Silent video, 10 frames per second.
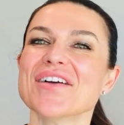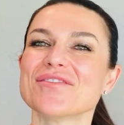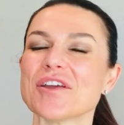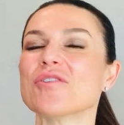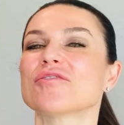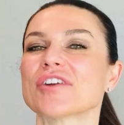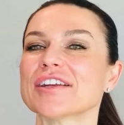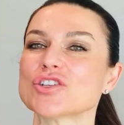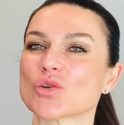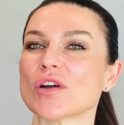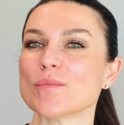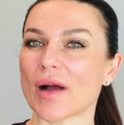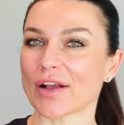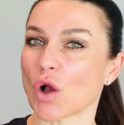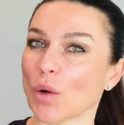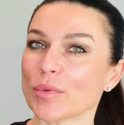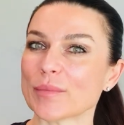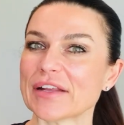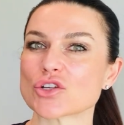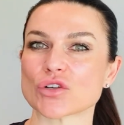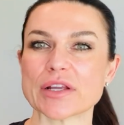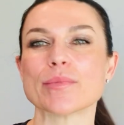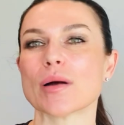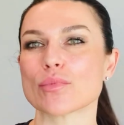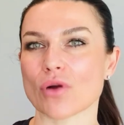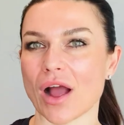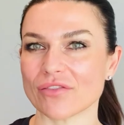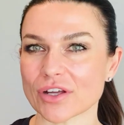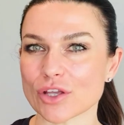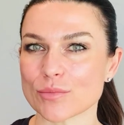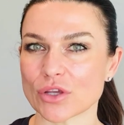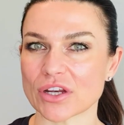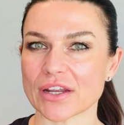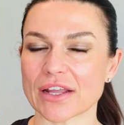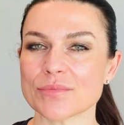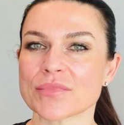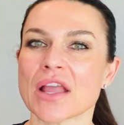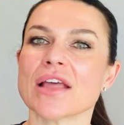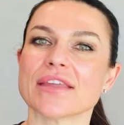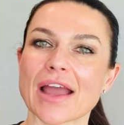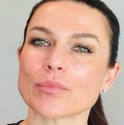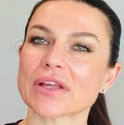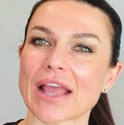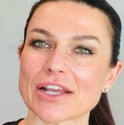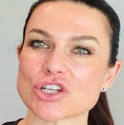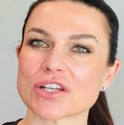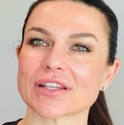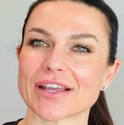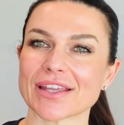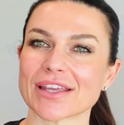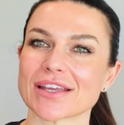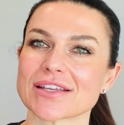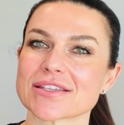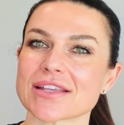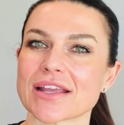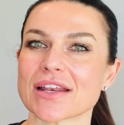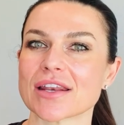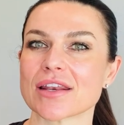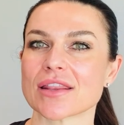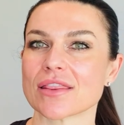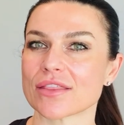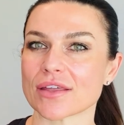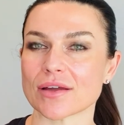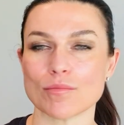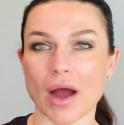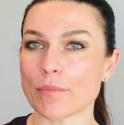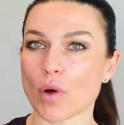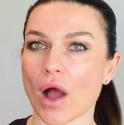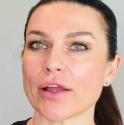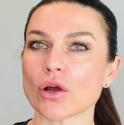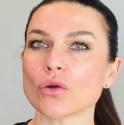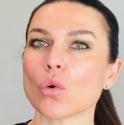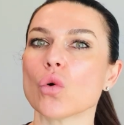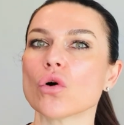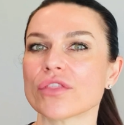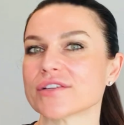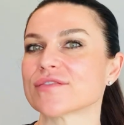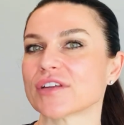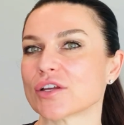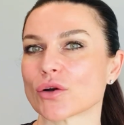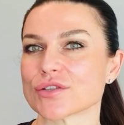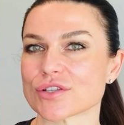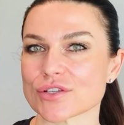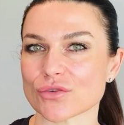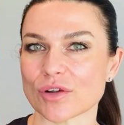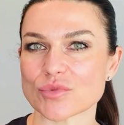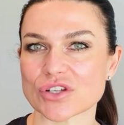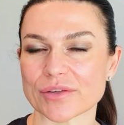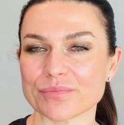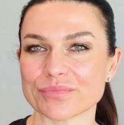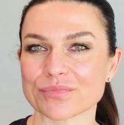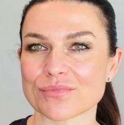feel free to join my complimentary but private community. The application link is in my bio or this video's description.